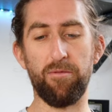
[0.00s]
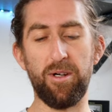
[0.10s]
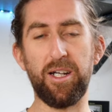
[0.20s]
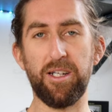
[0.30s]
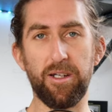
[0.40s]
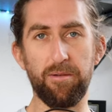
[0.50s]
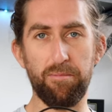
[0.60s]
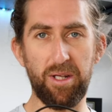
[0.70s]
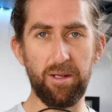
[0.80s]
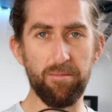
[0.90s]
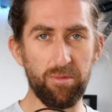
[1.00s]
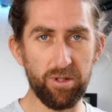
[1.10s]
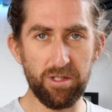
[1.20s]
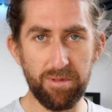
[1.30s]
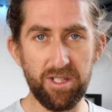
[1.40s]
really be
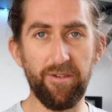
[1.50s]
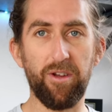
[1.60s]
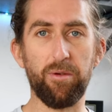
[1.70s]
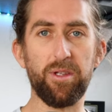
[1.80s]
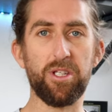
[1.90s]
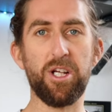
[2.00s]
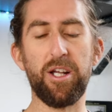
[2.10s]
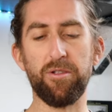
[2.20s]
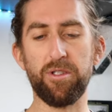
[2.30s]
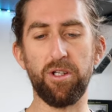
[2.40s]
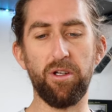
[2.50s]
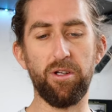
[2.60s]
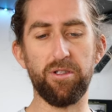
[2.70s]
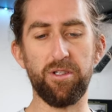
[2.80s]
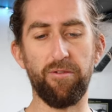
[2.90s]
more specific with the channels that you
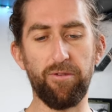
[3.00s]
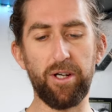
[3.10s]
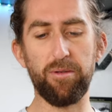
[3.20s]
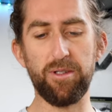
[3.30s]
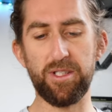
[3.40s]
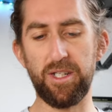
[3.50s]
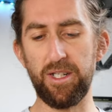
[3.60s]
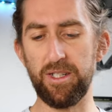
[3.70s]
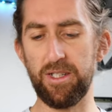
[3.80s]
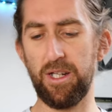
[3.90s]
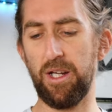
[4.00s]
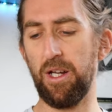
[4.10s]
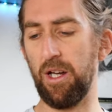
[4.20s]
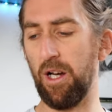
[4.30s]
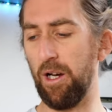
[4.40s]
use and the frequencies.
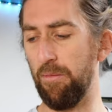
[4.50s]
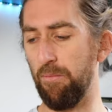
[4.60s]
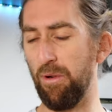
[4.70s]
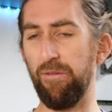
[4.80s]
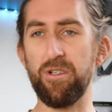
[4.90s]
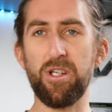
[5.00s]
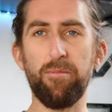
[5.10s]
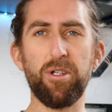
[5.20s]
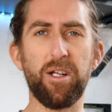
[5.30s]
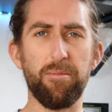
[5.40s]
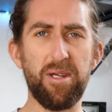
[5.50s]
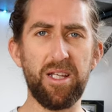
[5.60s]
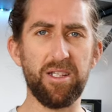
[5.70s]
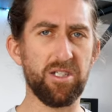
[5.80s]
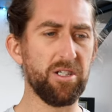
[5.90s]
But for someone like
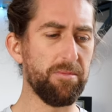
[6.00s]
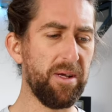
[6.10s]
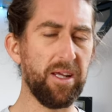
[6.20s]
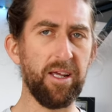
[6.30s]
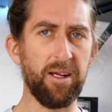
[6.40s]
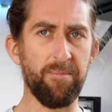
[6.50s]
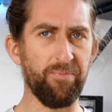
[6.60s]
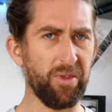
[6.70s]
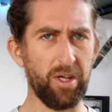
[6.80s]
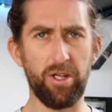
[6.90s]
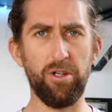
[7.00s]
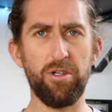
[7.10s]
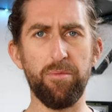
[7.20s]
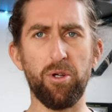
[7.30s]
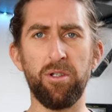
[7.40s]
me that's just making
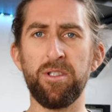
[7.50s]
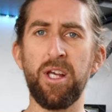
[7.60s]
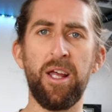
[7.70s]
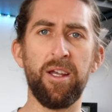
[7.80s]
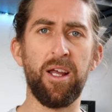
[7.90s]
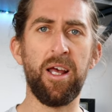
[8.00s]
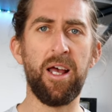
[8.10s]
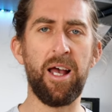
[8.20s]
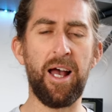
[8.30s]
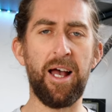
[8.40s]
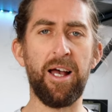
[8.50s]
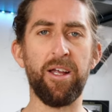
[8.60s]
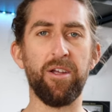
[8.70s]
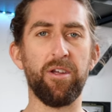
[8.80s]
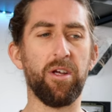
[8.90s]
YouTube content
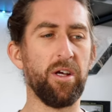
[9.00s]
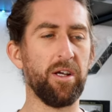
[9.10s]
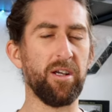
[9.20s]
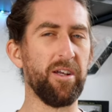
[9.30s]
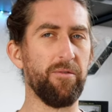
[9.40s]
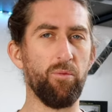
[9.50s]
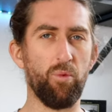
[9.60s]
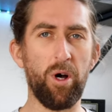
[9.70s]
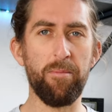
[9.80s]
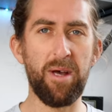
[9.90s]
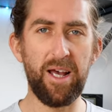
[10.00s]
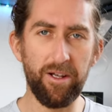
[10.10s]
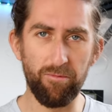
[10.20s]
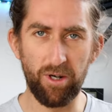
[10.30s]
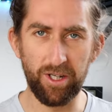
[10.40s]
and kind of
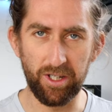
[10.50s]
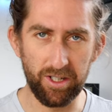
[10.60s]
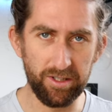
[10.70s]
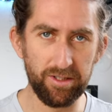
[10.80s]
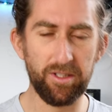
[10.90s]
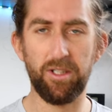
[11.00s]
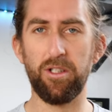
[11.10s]
one-man run-and-gun